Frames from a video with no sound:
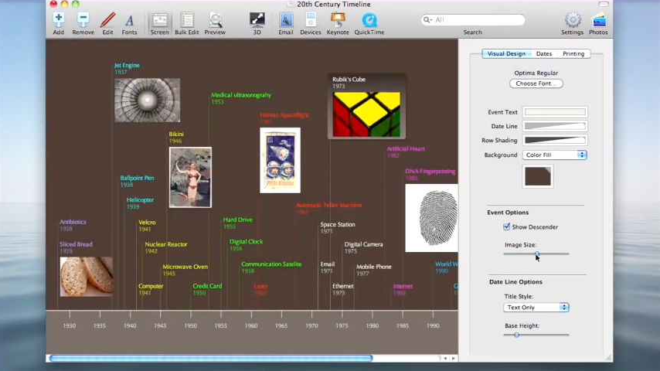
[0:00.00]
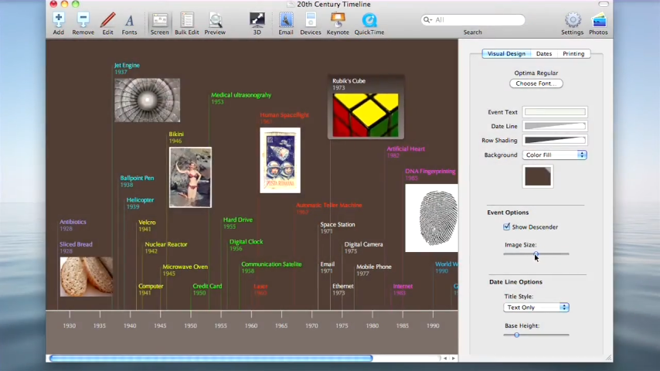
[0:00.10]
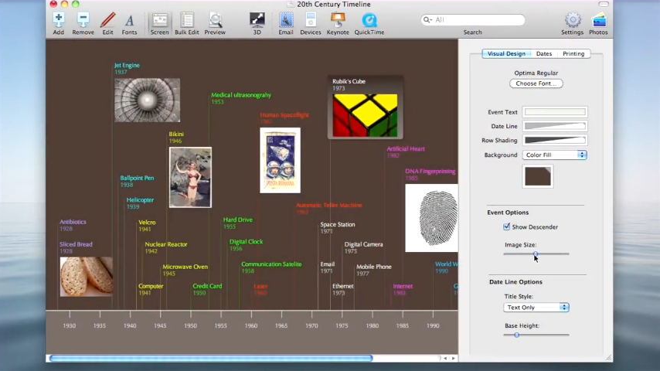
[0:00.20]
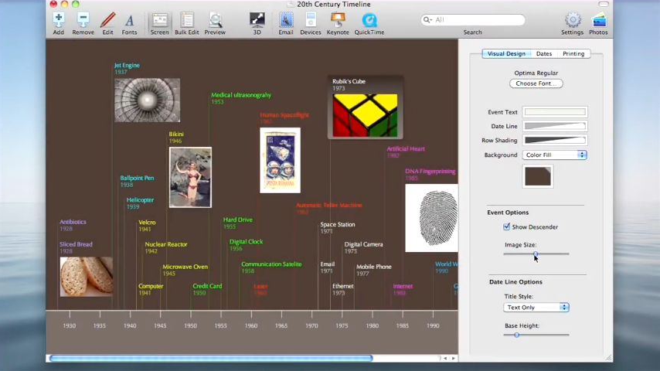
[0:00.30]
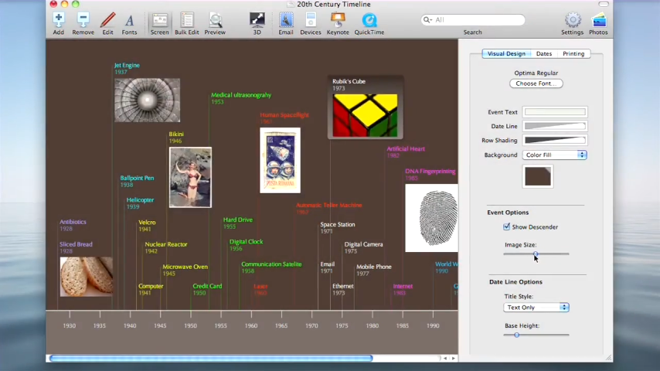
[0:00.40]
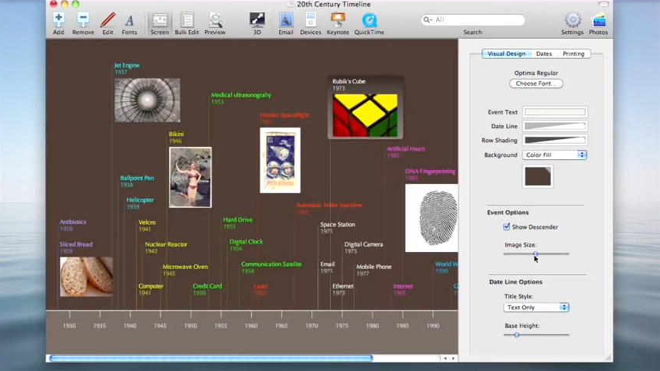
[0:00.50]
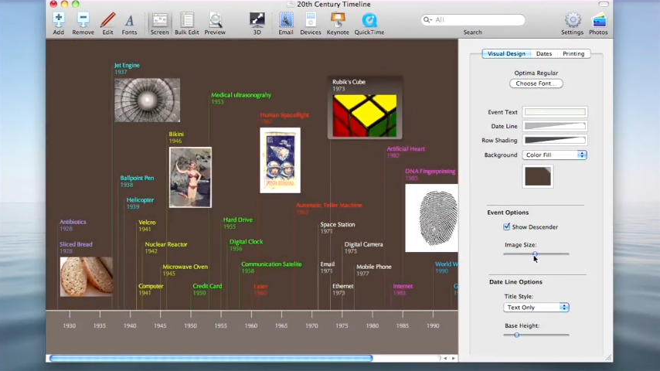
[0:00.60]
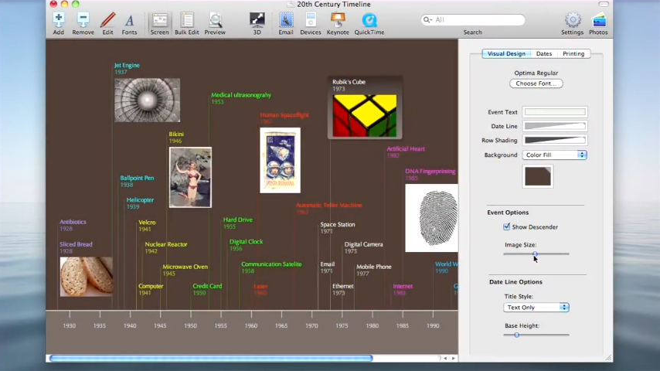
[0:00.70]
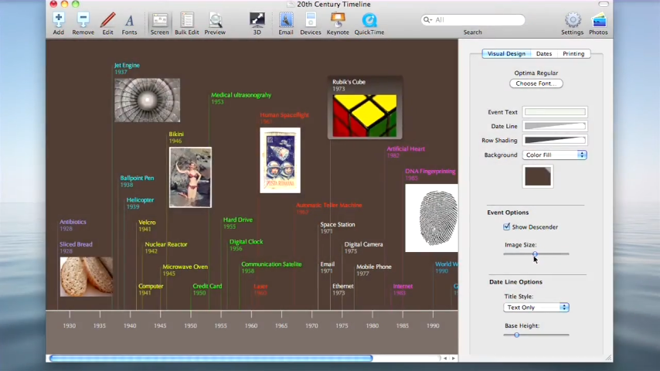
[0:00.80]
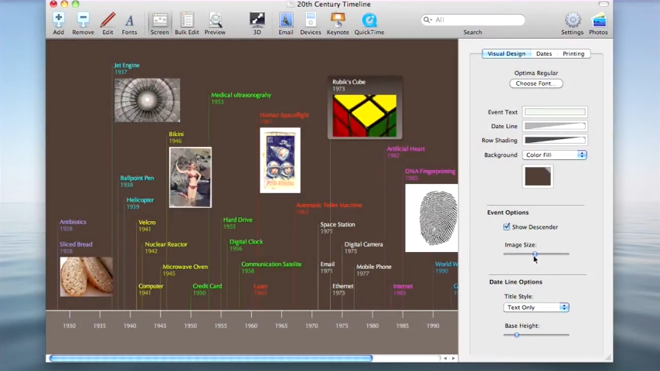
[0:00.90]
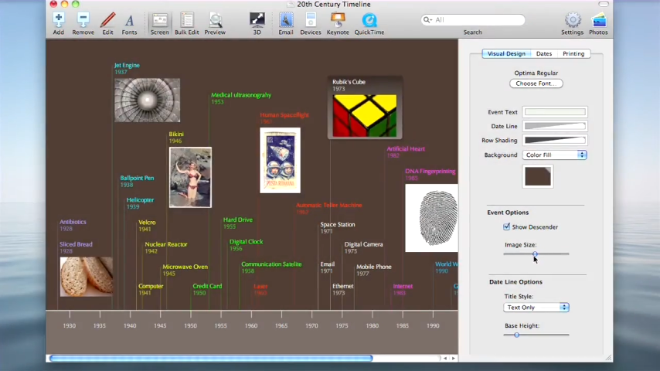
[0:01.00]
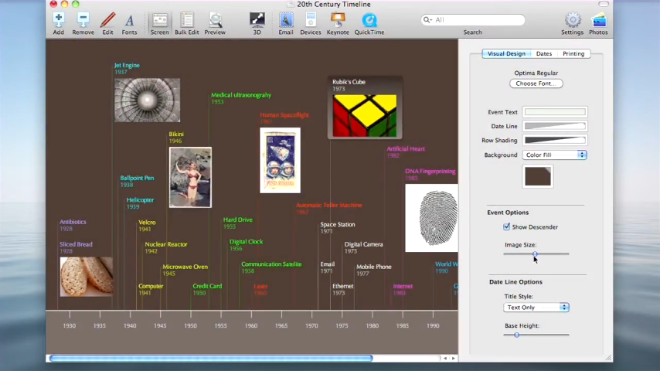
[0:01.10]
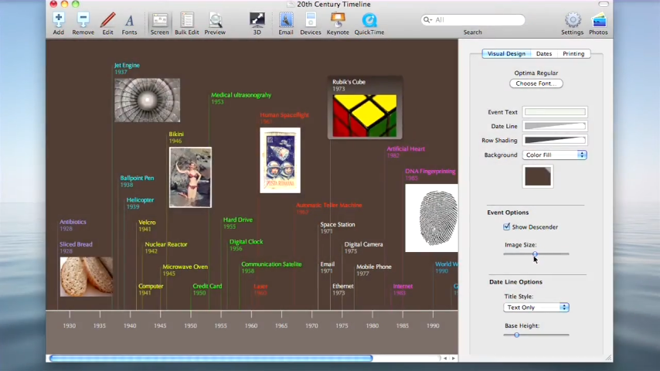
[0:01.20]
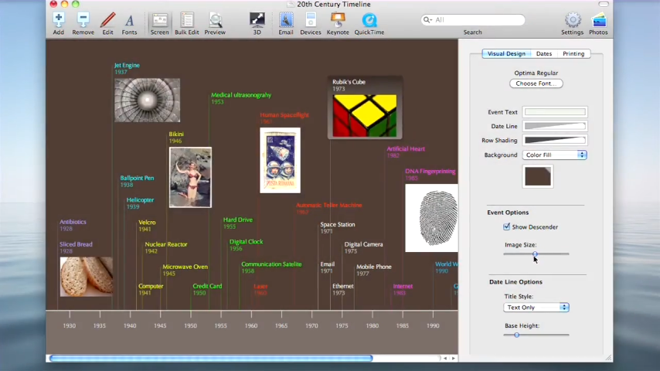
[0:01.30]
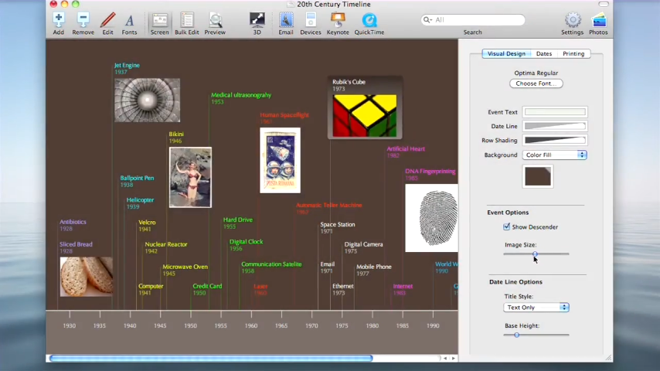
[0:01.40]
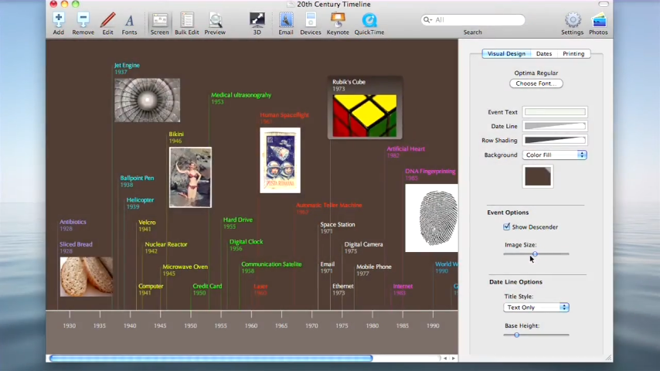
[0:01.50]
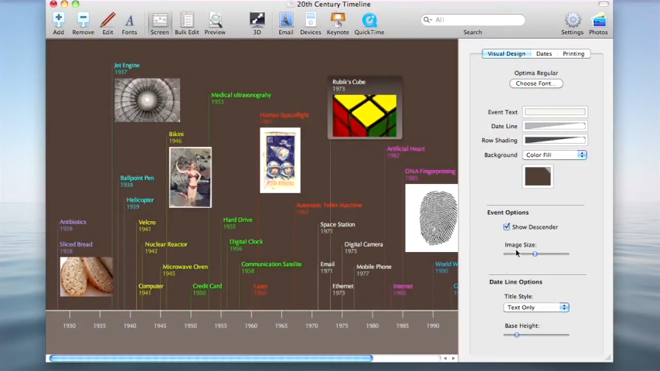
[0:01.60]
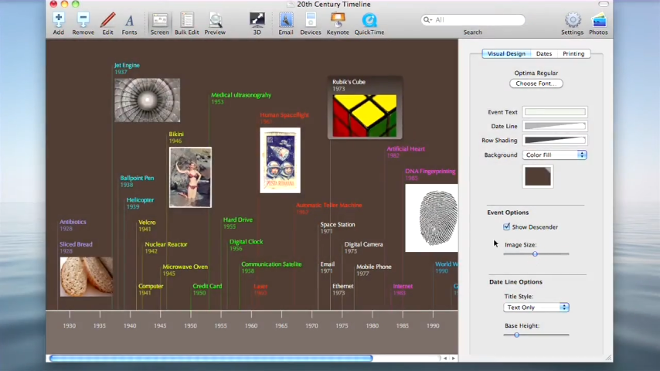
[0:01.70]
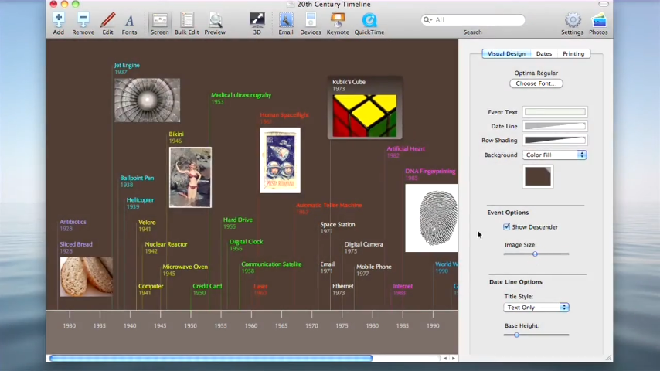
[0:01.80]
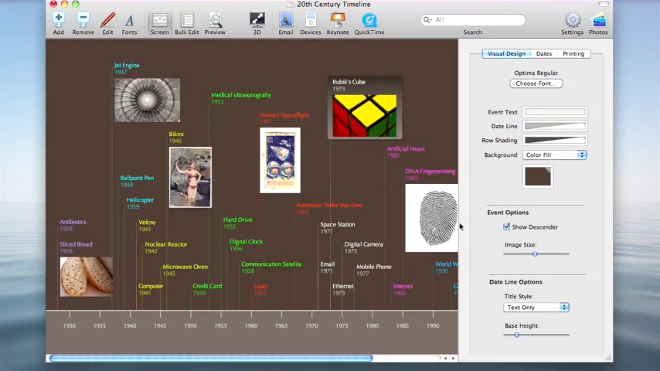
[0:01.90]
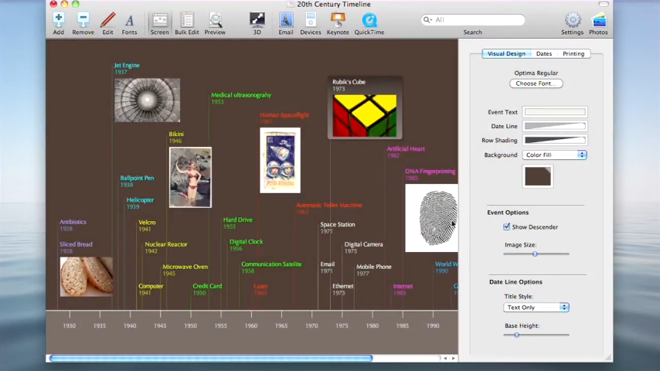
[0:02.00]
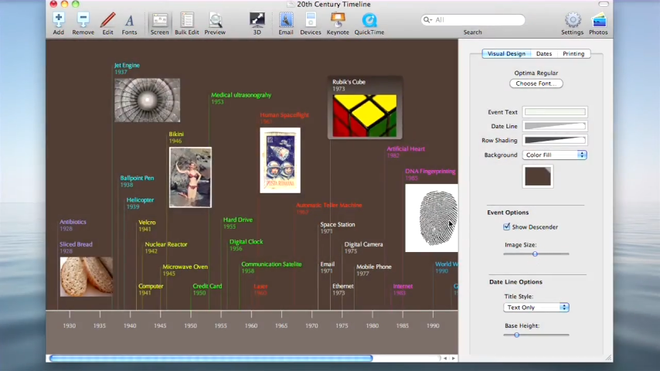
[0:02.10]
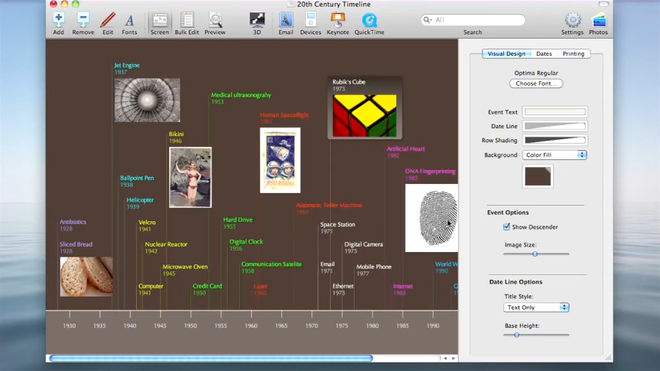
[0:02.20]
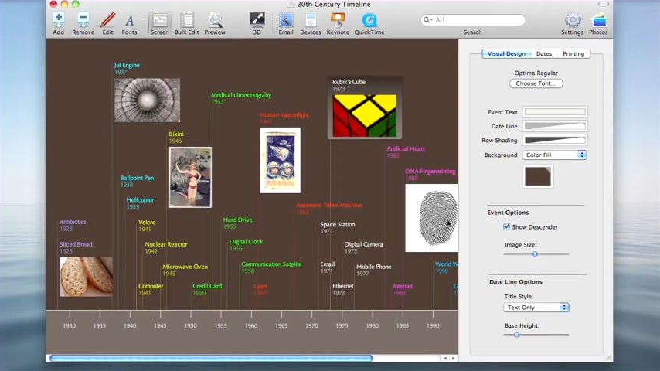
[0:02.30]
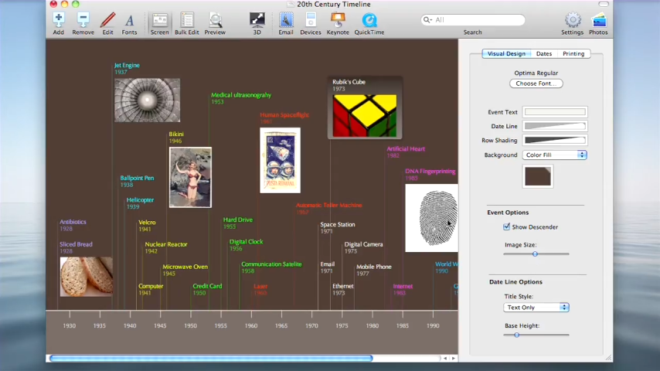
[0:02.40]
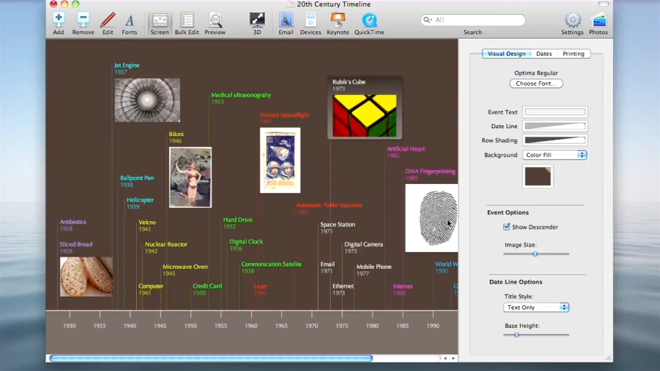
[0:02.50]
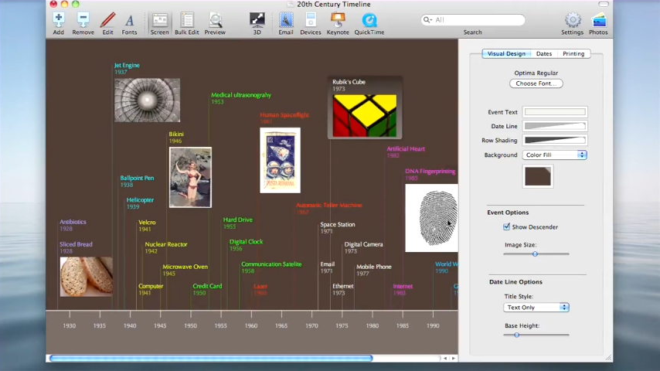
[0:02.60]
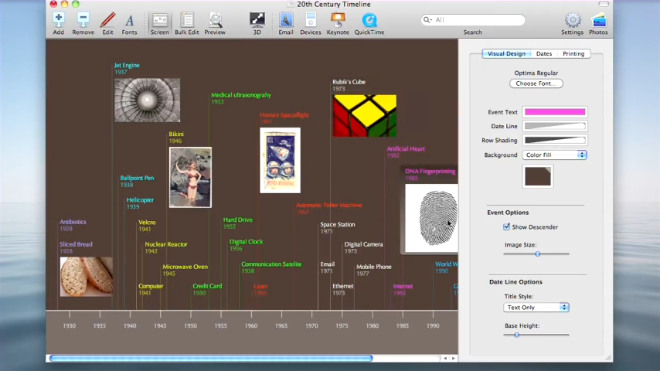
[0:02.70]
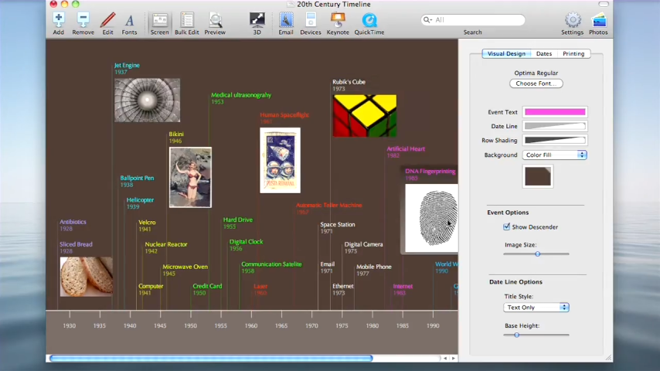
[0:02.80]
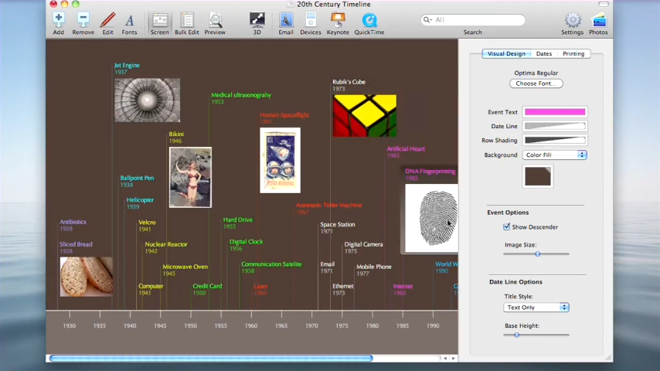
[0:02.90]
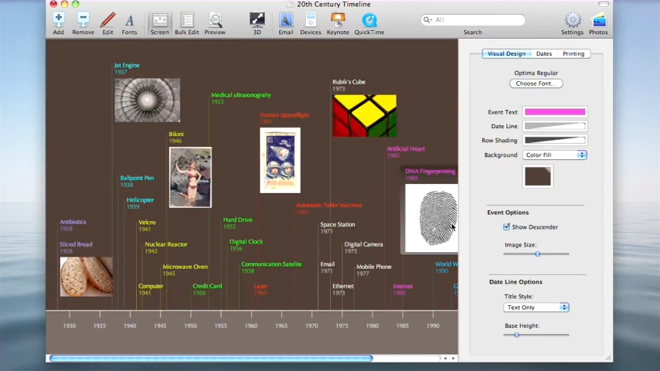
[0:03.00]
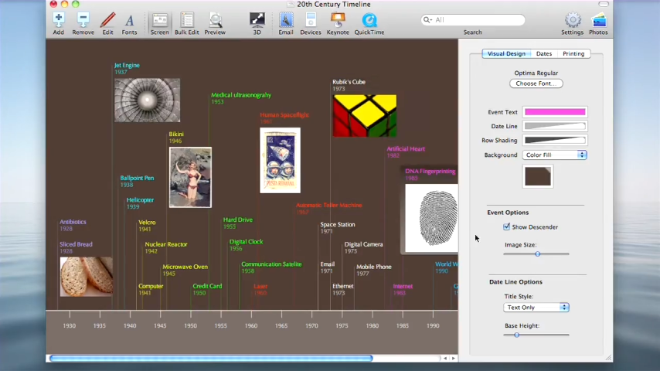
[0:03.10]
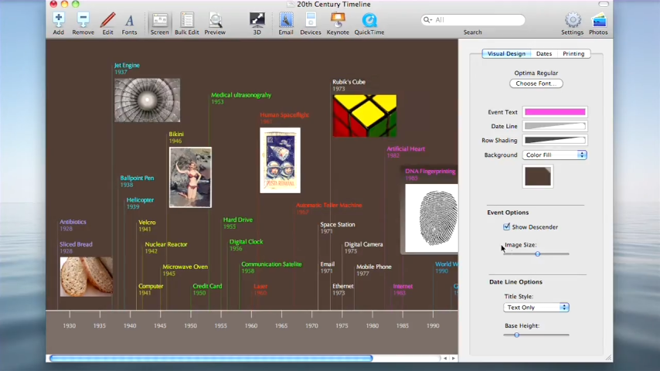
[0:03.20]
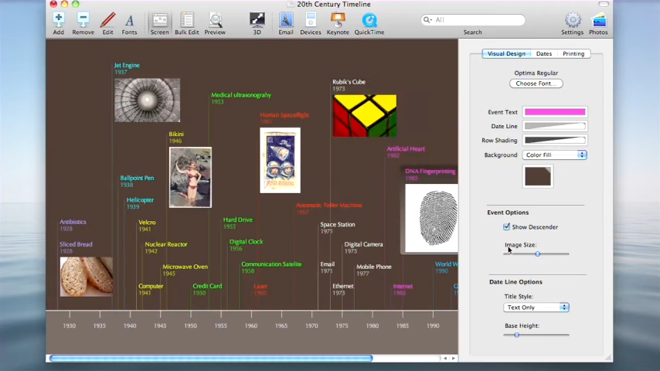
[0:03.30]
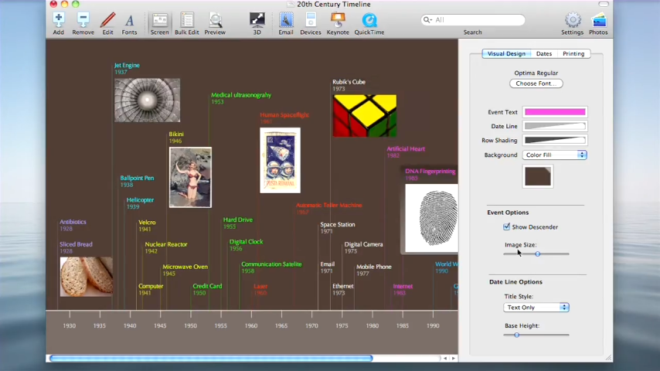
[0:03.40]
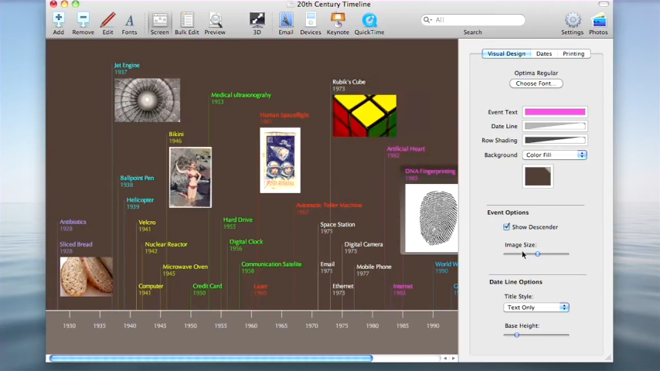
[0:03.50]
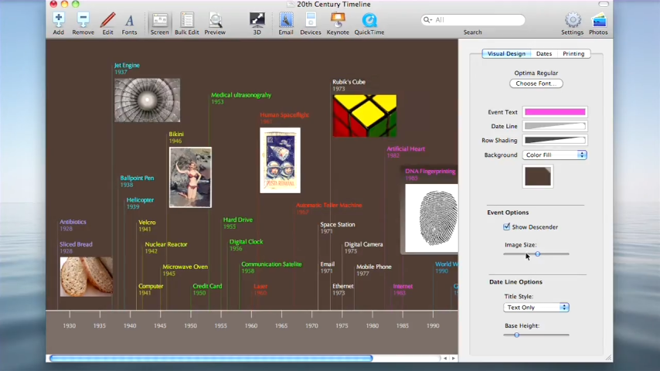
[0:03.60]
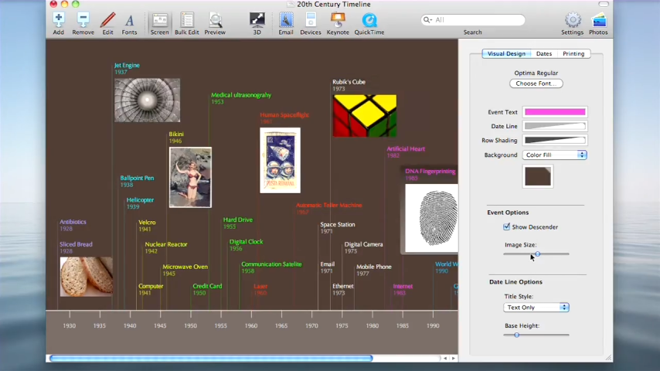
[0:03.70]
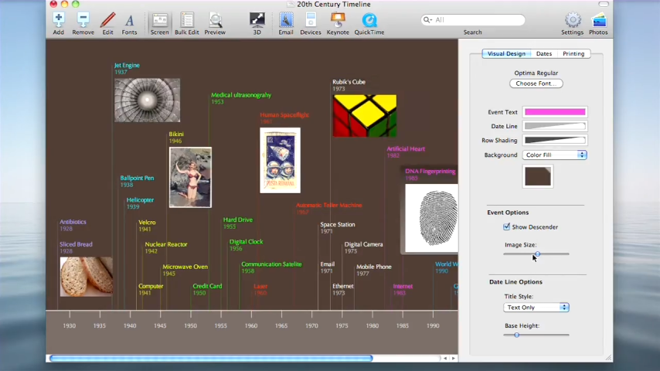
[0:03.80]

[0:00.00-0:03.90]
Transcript: No face is visible, so there are no lips to read.